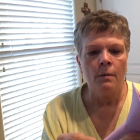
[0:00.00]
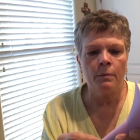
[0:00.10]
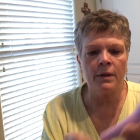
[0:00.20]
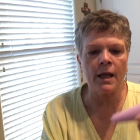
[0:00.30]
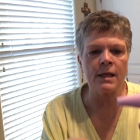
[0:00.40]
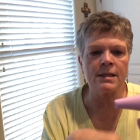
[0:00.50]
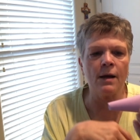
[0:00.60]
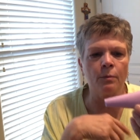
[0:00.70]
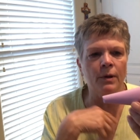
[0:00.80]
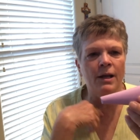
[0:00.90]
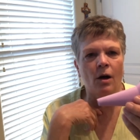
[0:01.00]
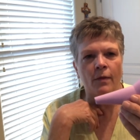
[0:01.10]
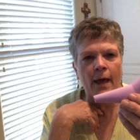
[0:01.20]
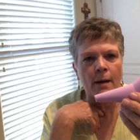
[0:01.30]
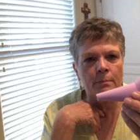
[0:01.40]
But that's not really
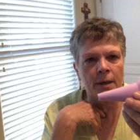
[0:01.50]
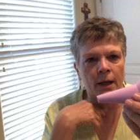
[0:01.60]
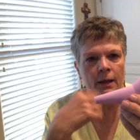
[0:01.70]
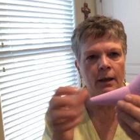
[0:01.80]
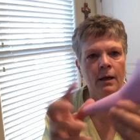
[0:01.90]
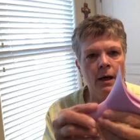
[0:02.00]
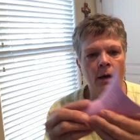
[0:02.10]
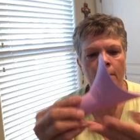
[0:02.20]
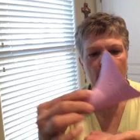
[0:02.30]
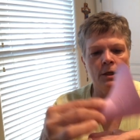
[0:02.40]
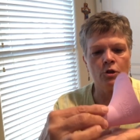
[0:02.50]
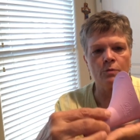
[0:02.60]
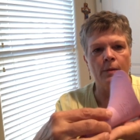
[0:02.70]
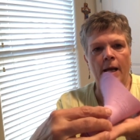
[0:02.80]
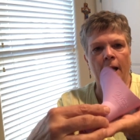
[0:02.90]
all that big. I mean,
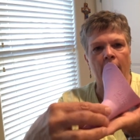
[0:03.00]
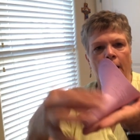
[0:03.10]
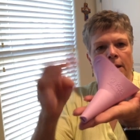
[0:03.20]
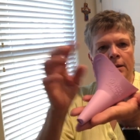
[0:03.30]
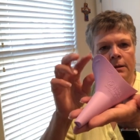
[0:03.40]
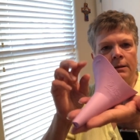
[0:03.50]
here's my hand.